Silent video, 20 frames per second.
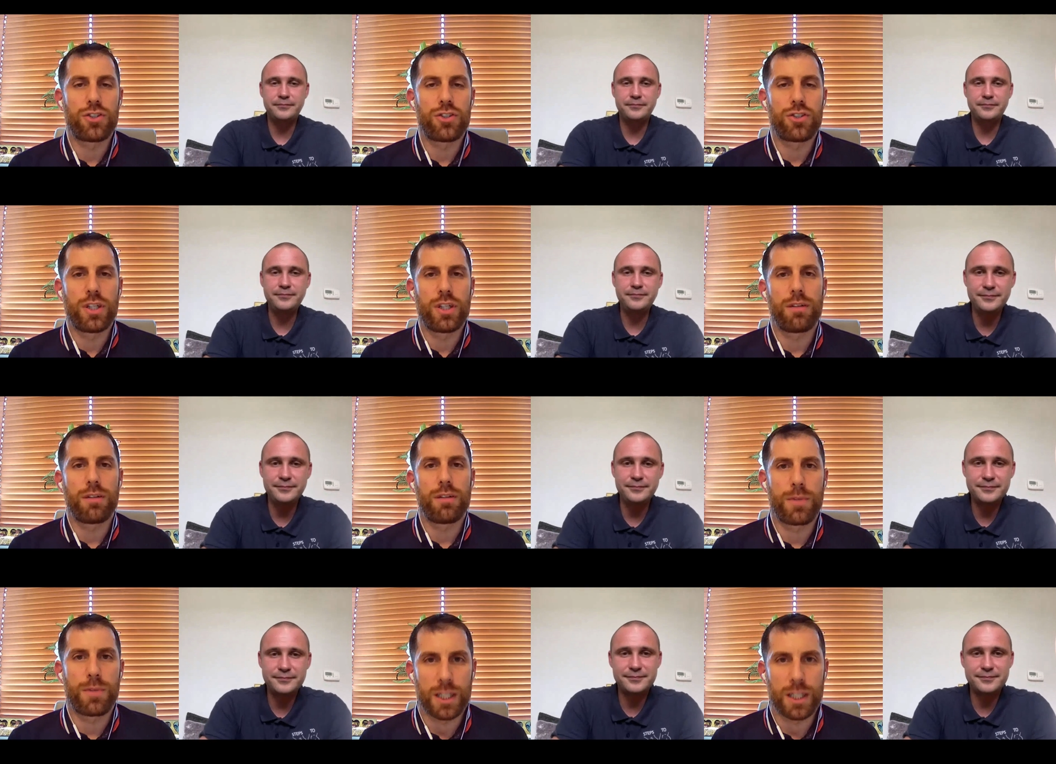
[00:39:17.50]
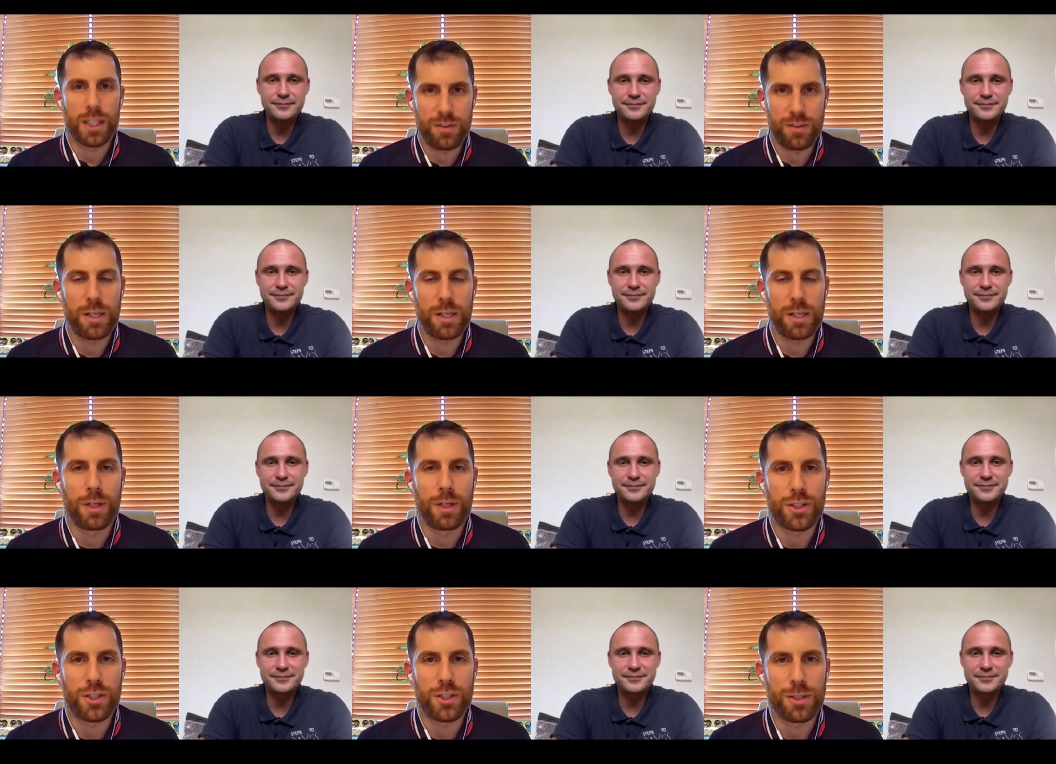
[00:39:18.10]
Speaker 1: Richie, thanks
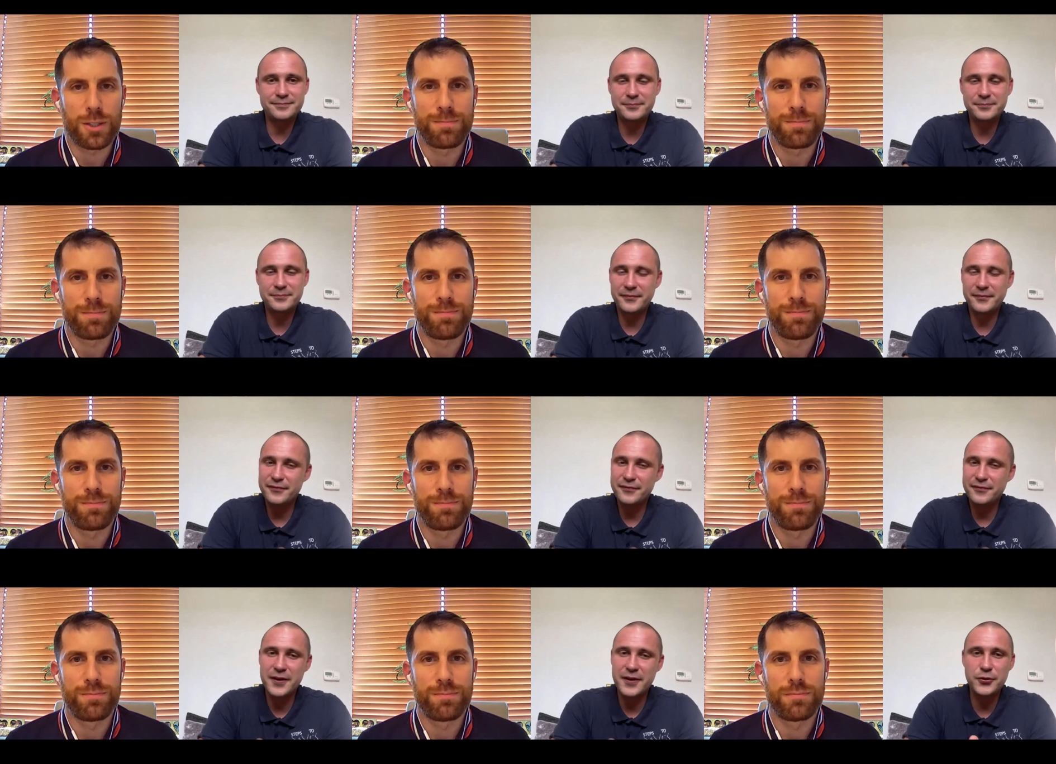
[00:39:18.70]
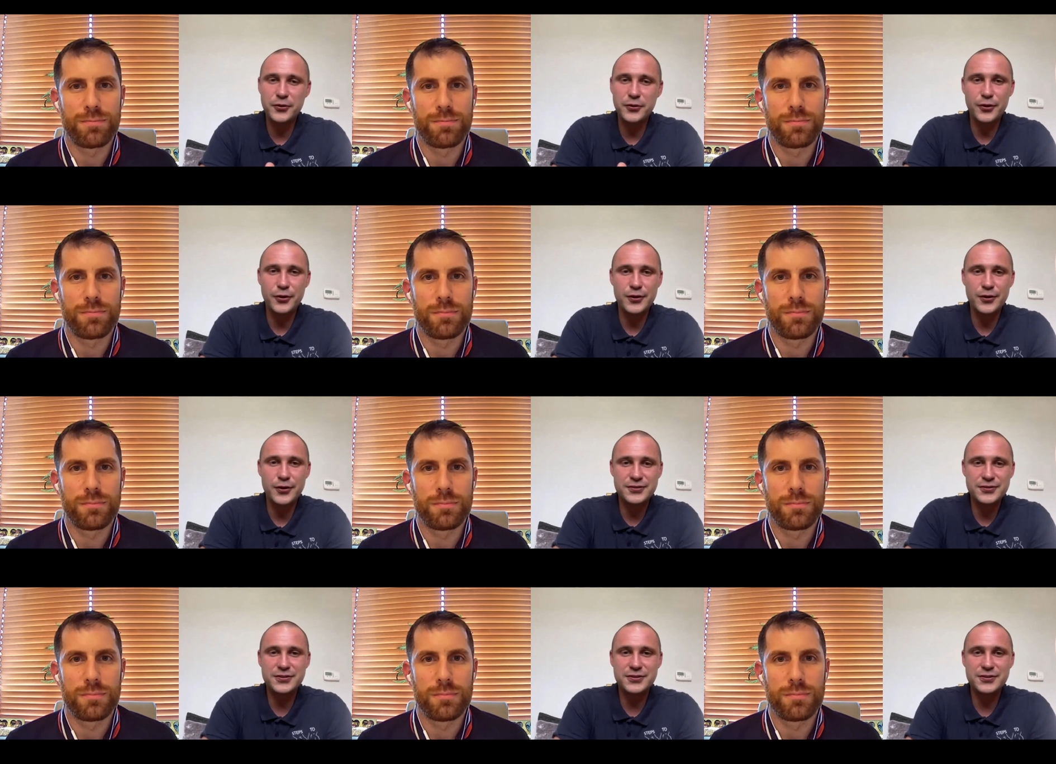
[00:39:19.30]
very much.
Speaker 2: Thank you,
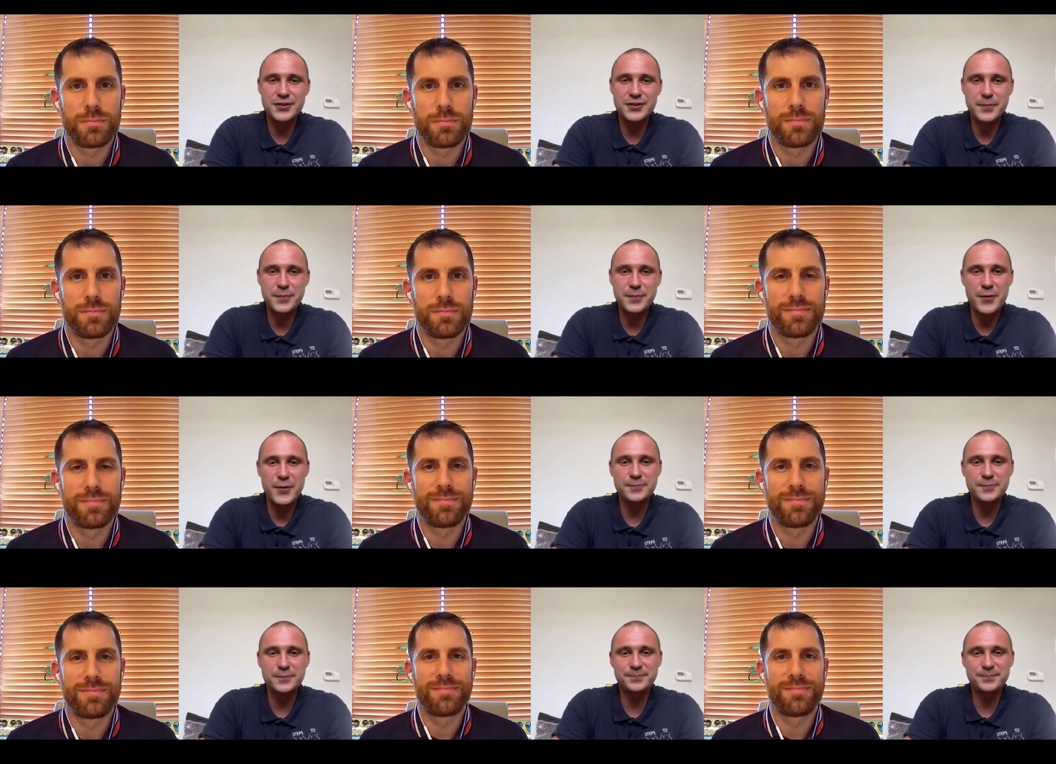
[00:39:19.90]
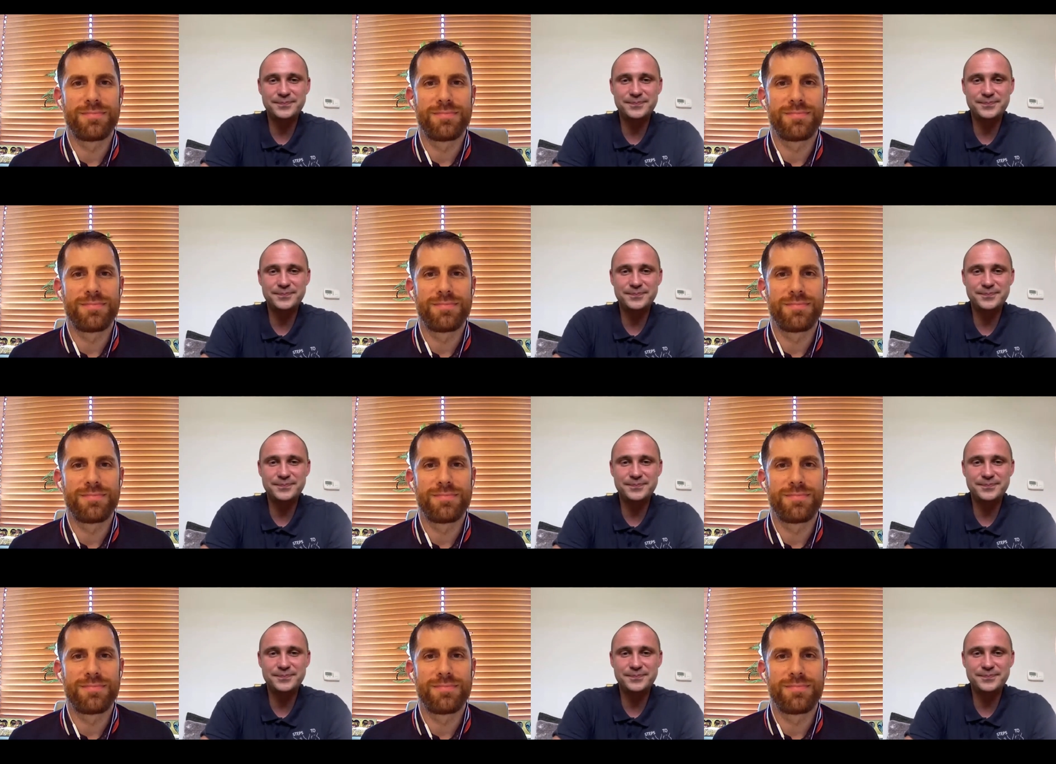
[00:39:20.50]
Ross. Cheers, pal.